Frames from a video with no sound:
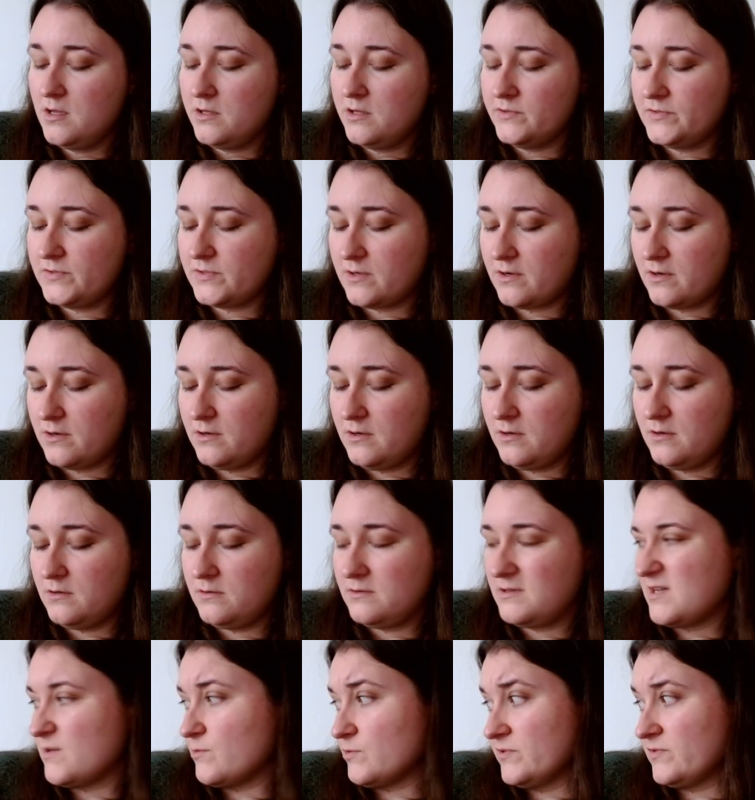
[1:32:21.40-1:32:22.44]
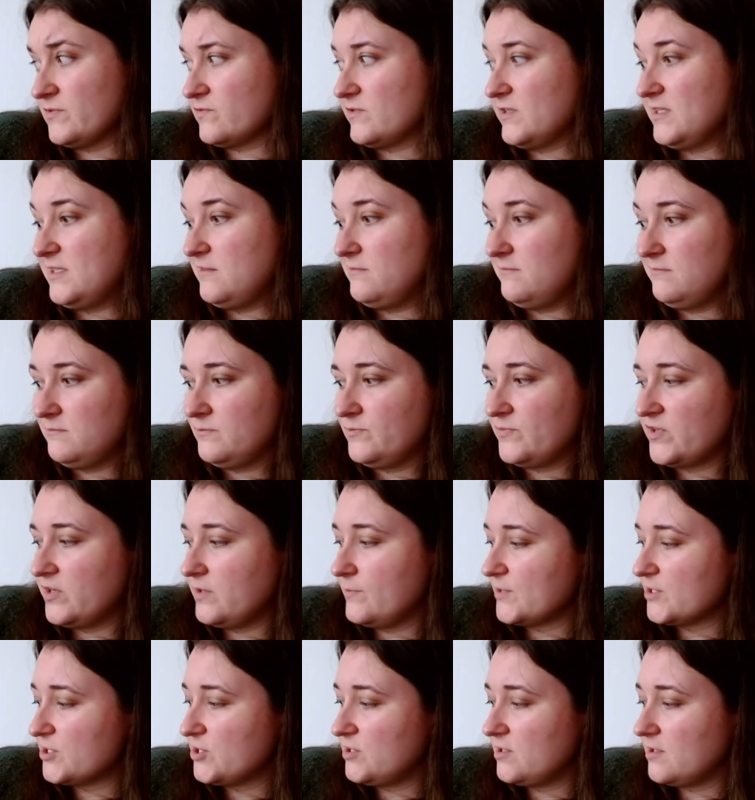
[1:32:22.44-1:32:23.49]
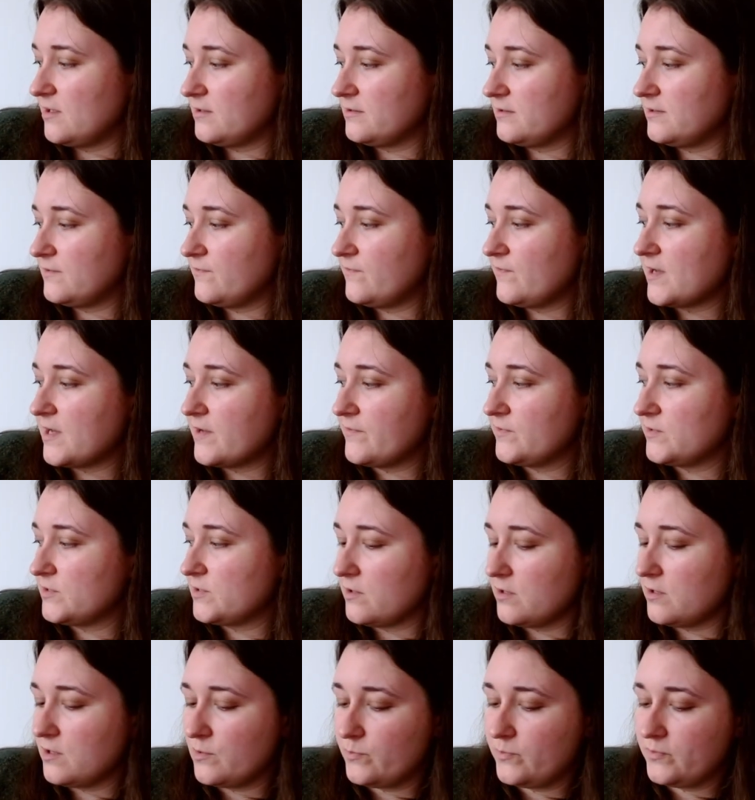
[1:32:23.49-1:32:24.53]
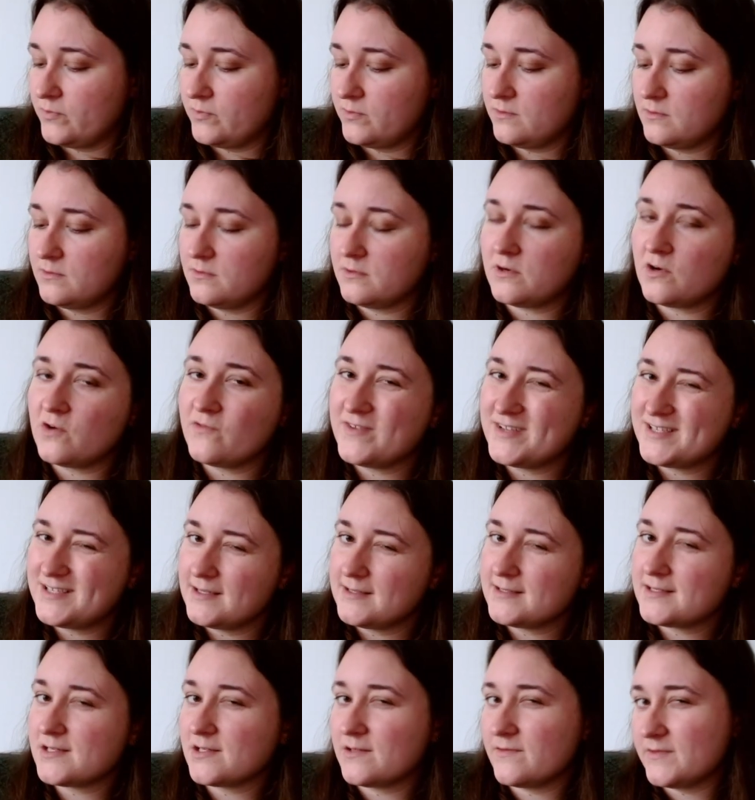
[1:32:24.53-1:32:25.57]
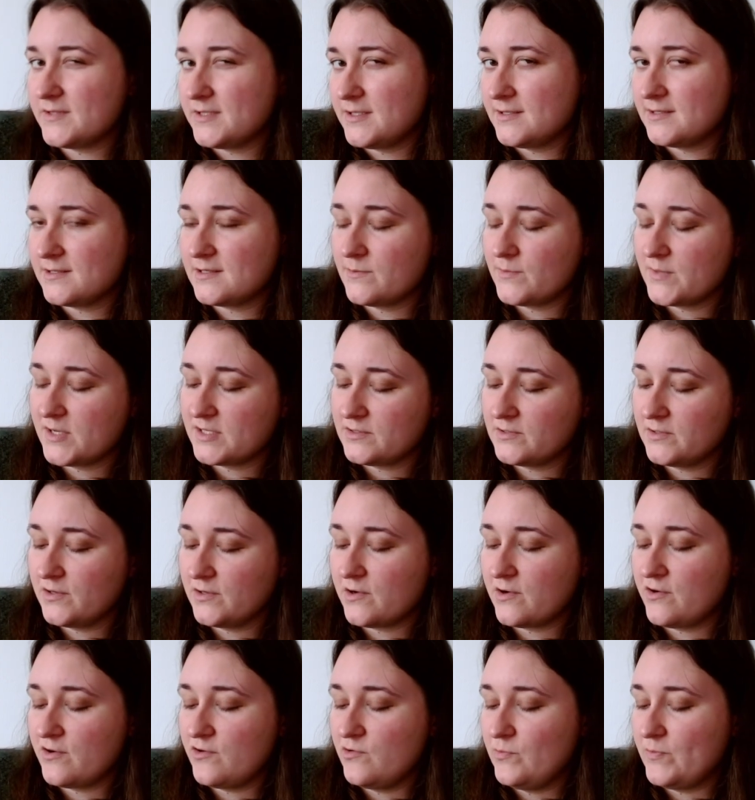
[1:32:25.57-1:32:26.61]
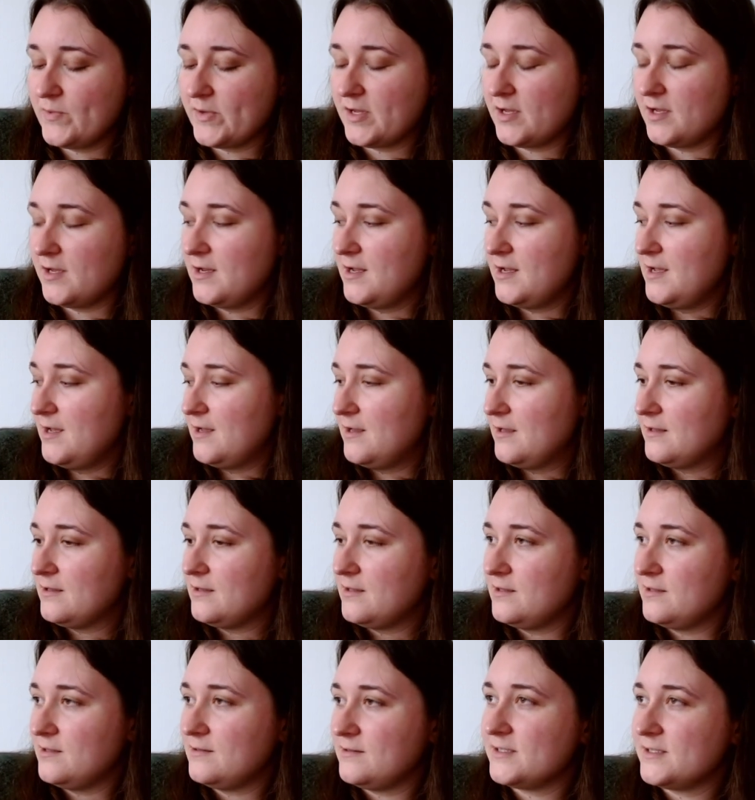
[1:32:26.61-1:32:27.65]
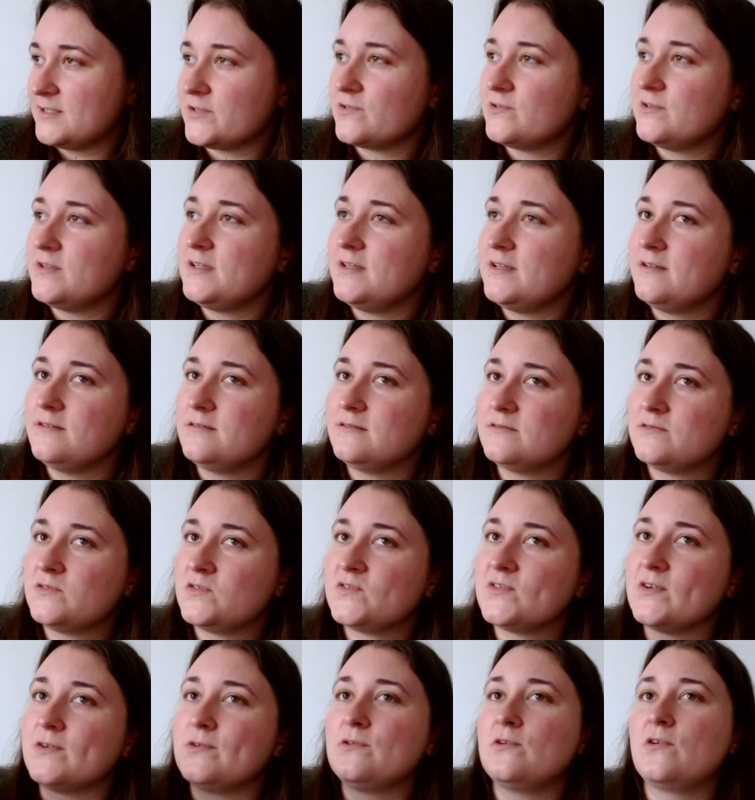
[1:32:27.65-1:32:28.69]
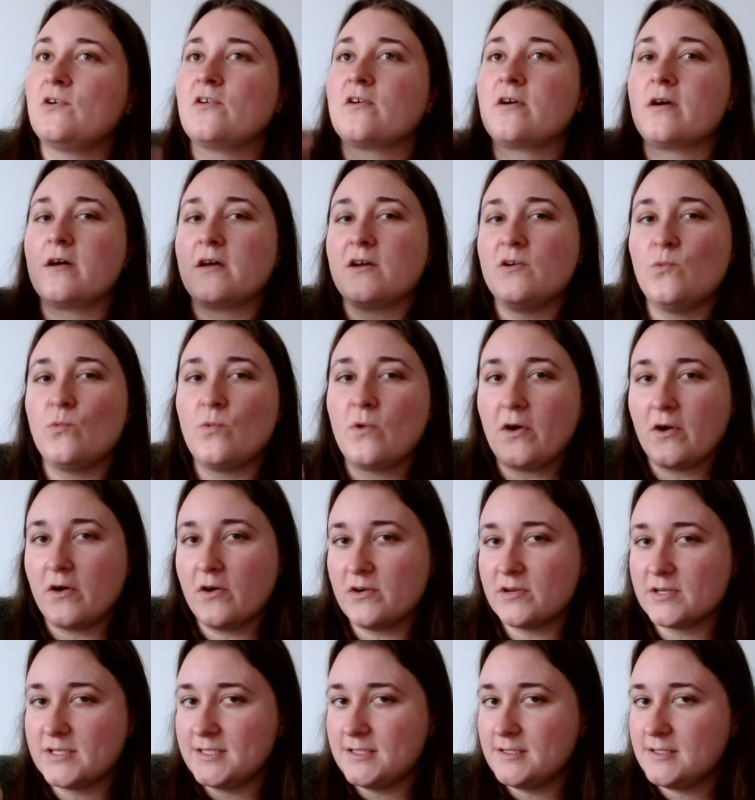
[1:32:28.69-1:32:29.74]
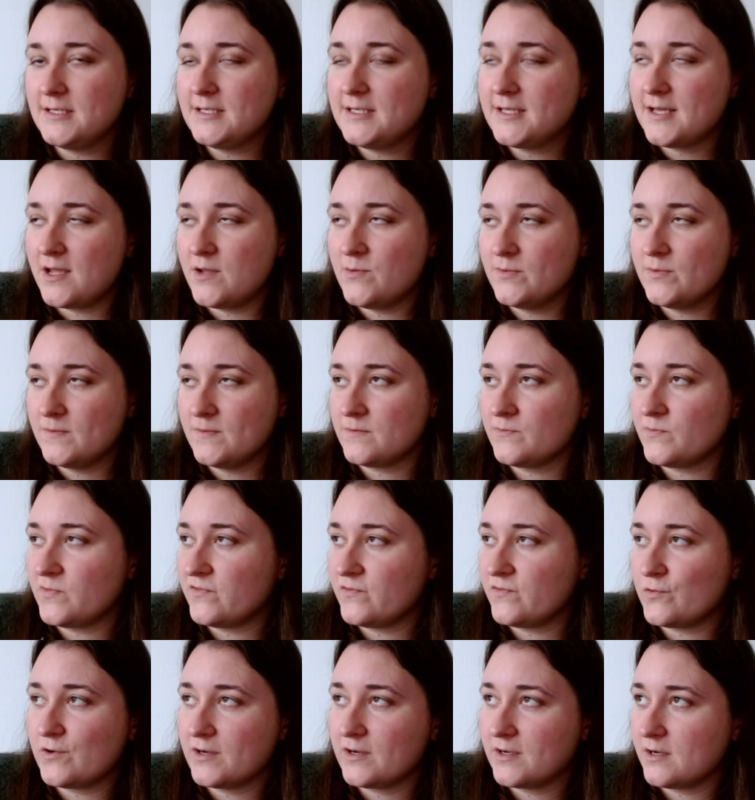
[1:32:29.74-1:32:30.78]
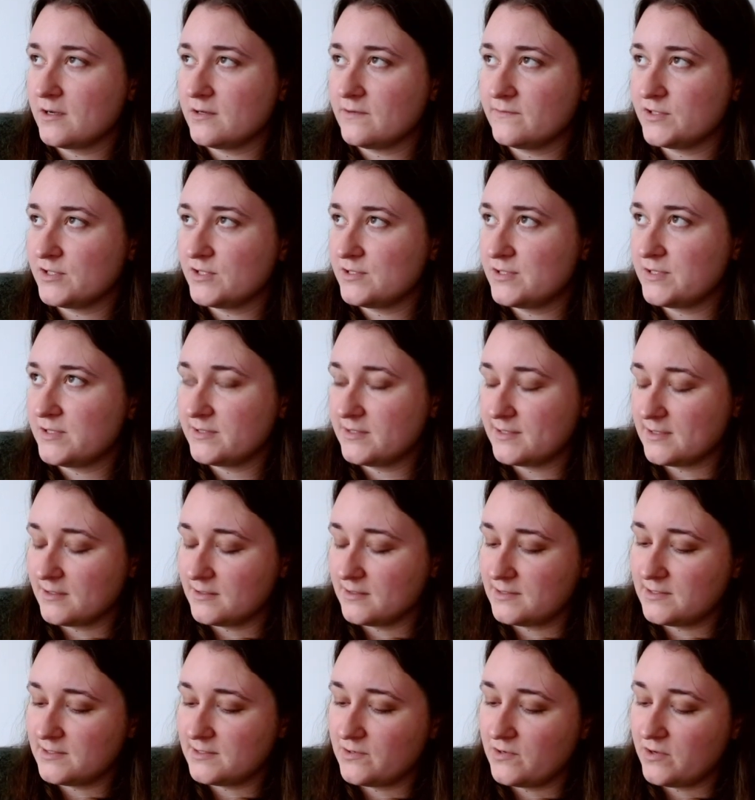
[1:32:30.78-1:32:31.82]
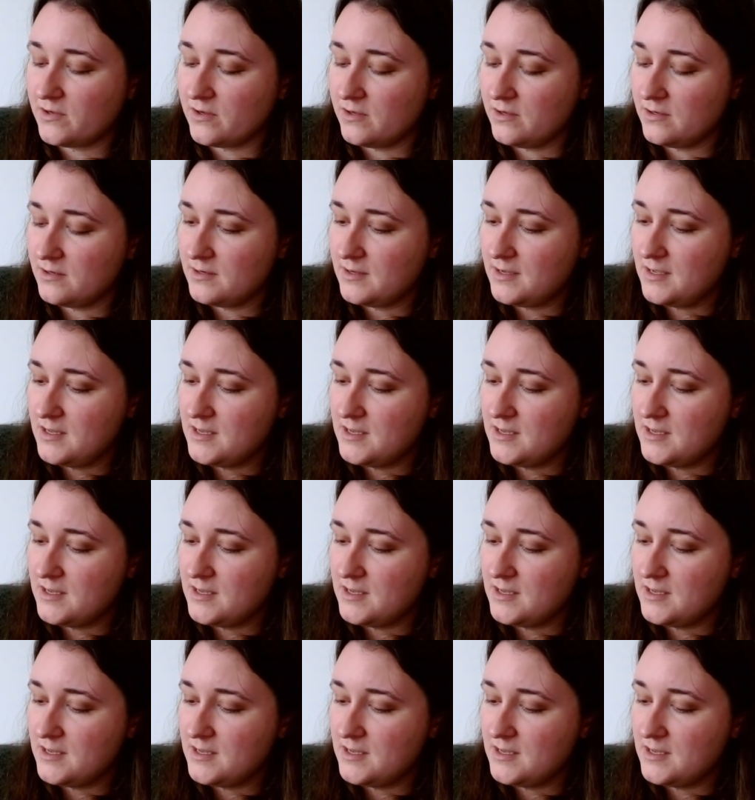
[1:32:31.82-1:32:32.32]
So that one's already pretty much done. The Farfa top, obviously I still have a decent amount to go, but there's only so long I can work on it in a day before it kind of just starts to hurt.